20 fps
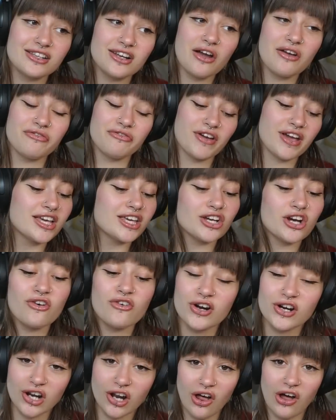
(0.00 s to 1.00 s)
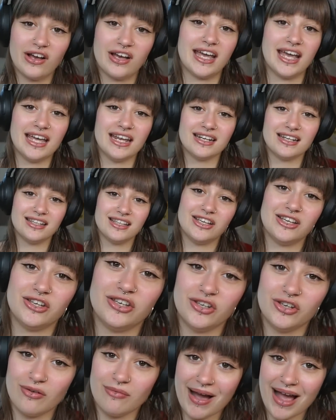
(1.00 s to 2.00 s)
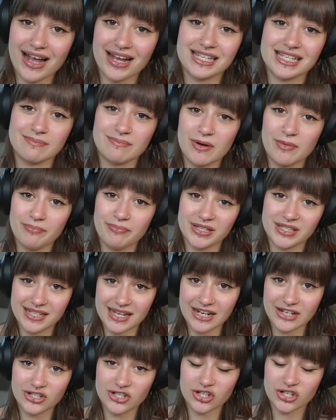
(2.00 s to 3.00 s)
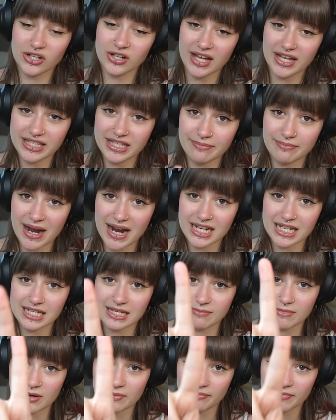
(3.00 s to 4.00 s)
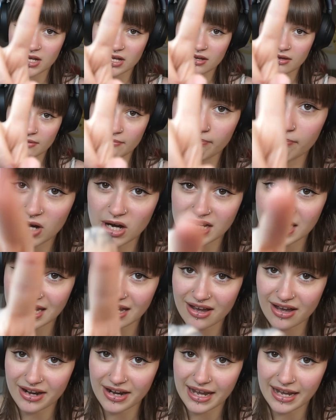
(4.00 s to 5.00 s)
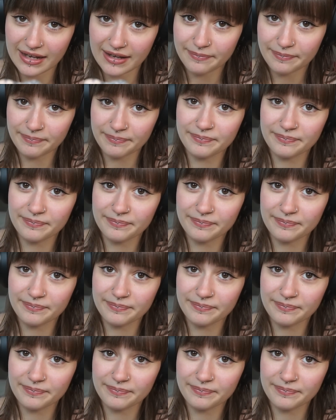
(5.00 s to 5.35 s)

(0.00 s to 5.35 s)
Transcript: don't think you're unlocking your maximum potential and your maximum money earning.